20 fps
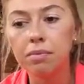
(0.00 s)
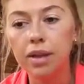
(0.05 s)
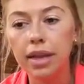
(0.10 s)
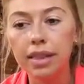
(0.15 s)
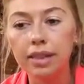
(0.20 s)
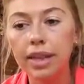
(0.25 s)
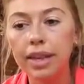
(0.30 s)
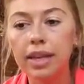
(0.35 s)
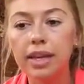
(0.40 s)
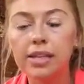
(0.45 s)

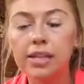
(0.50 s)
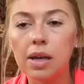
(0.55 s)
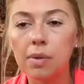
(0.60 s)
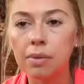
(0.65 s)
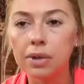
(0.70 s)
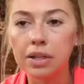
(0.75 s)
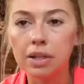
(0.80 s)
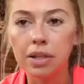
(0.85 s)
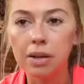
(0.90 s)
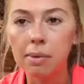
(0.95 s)
And like I said,
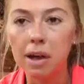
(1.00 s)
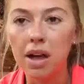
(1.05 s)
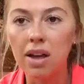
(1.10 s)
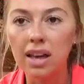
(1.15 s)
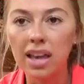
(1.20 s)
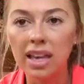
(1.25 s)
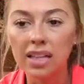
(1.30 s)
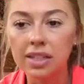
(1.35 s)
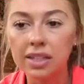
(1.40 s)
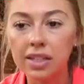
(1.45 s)
we did
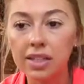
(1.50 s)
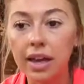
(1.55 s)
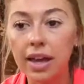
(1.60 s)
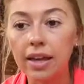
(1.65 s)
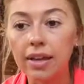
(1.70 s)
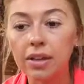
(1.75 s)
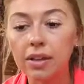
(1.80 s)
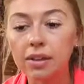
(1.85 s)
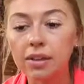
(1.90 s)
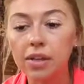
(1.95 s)
about 8 to
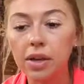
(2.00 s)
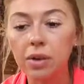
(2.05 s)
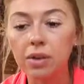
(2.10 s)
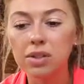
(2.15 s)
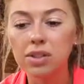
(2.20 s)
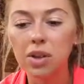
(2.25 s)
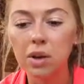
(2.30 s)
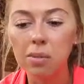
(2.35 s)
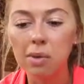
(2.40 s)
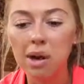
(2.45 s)
10, so it
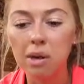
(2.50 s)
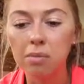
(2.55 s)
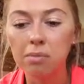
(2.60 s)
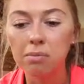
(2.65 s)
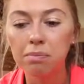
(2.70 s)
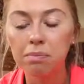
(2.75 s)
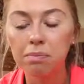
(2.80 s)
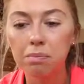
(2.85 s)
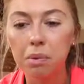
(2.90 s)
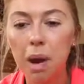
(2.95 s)
took
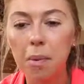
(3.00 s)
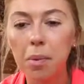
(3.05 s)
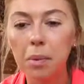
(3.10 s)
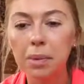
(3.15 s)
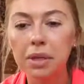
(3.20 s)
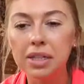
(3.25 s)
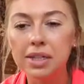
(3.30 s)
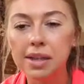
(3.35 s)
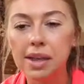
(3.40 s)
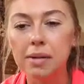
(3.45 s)
about
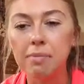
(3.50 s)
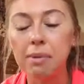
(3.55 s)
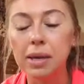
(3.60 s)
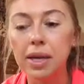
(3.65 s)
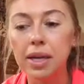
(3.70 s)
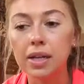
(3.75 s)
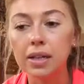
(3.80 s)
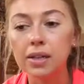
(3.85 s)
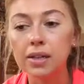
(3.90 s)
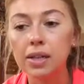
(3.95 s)
probably 10
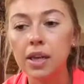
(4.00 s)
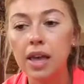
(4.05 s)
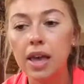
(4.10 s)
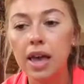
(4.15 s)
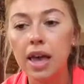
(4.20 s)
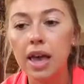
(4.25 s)
minutes.